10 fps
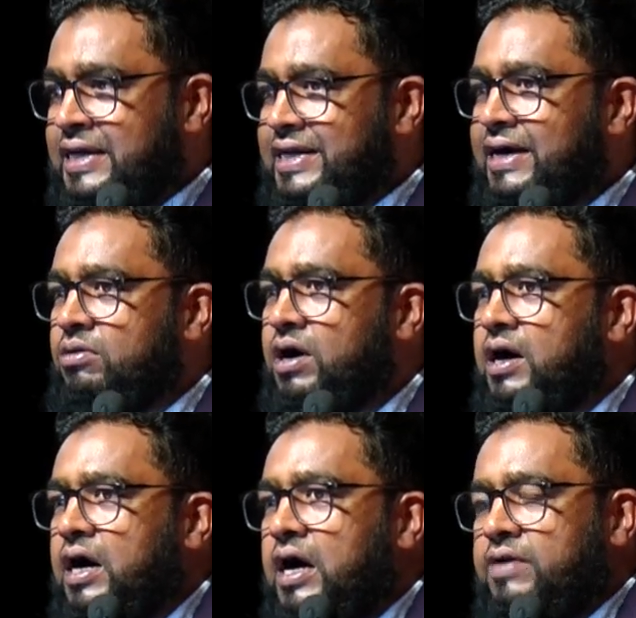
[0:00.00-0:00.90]

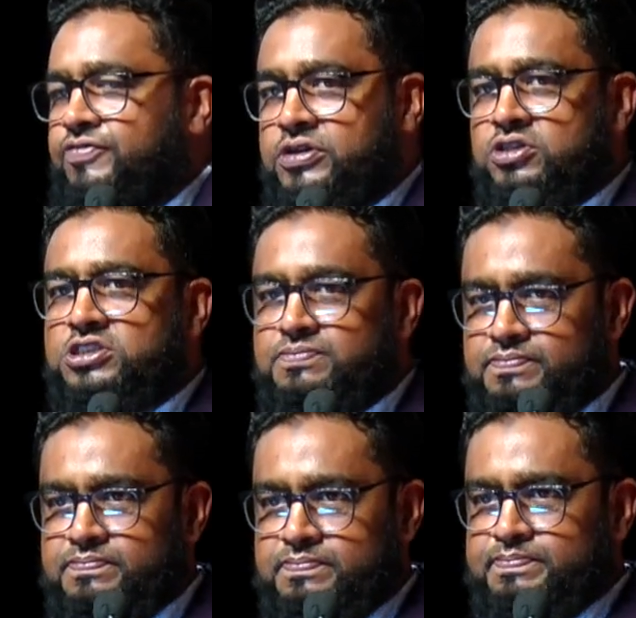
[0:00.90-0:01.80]
Now, for those
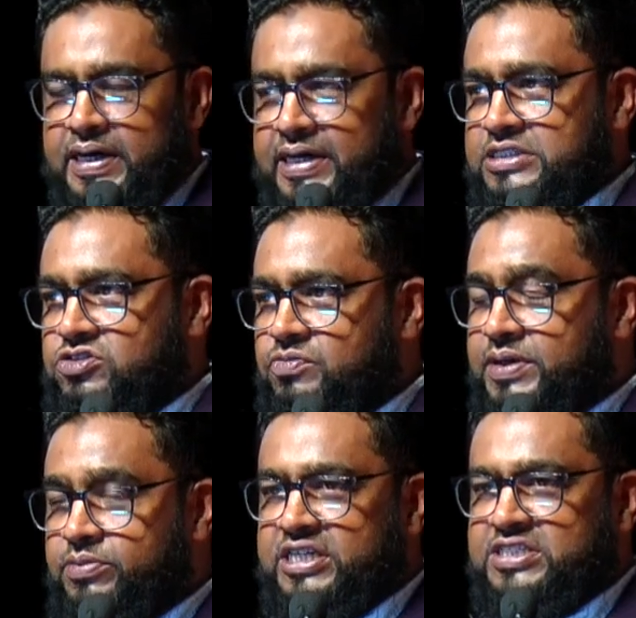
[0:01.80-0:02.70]
parents who've
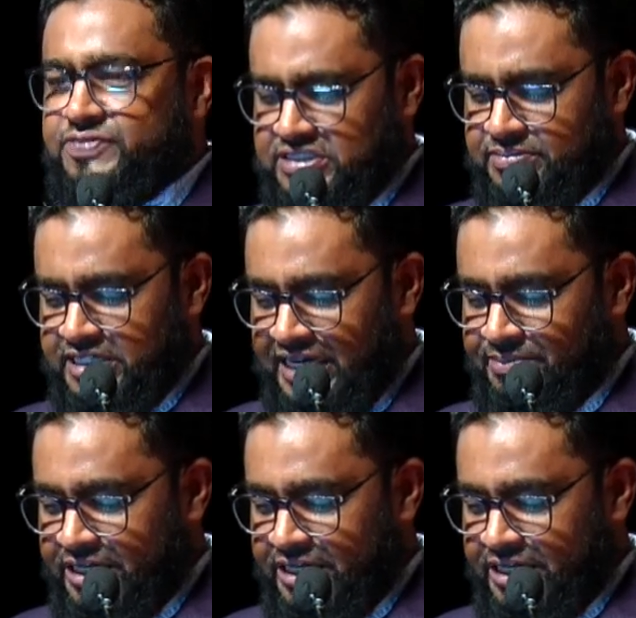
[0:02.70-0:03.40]
been with us for some time,